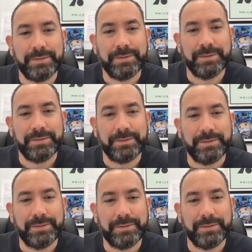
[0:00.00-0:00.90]

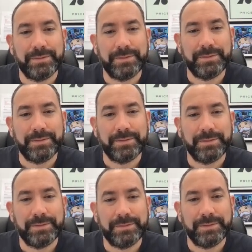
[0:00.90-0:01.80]

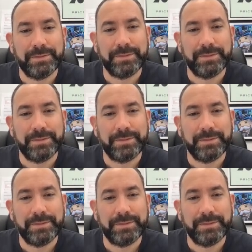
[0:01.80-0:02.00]
(not speaking)